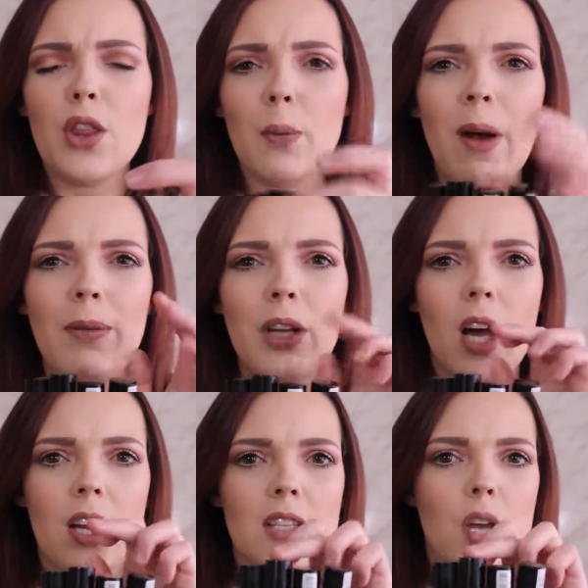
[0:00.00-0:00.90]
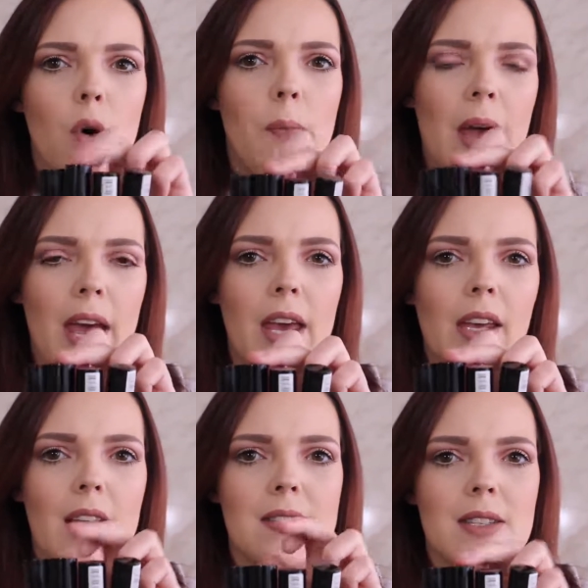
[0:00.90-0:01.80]
they're probably not as
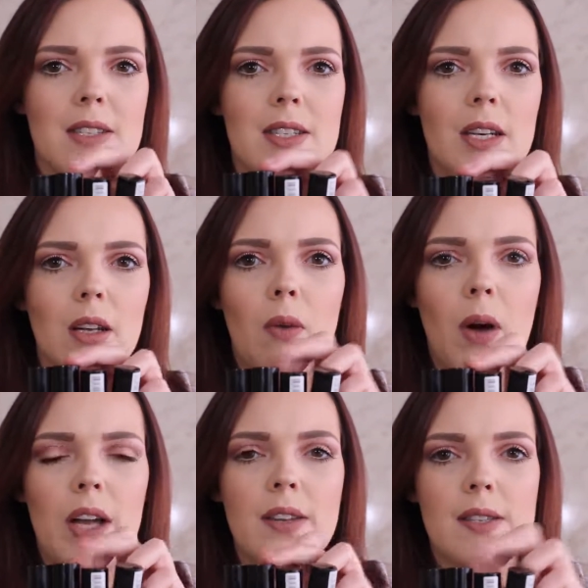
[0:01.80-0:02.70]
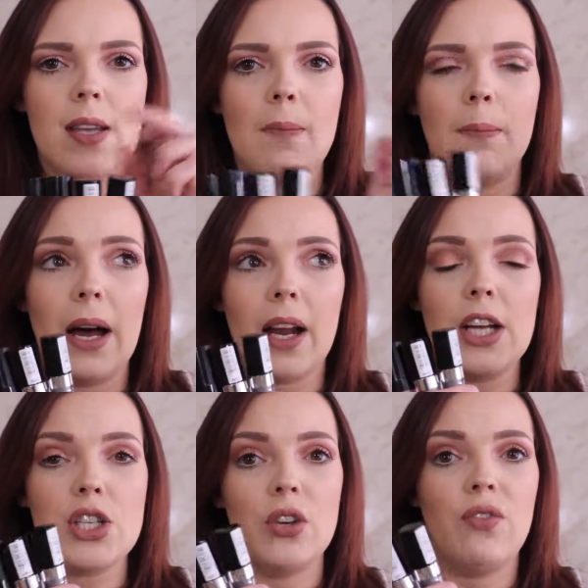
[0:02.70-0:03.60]
opaque as the Stila ones, but
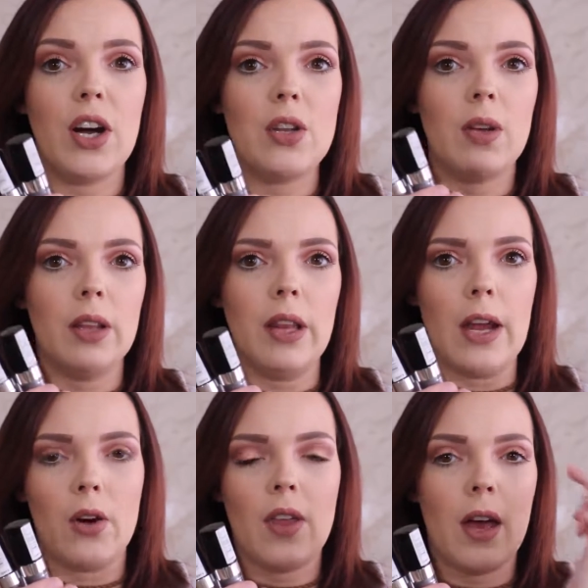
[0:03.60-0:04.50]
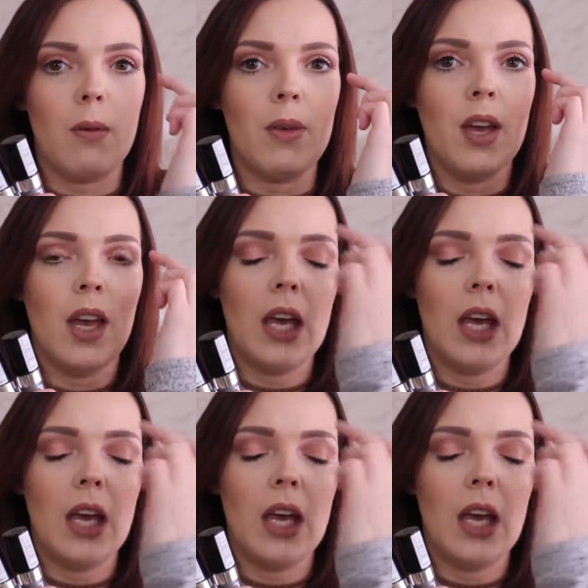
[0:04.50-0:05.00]
I do find you can layer them.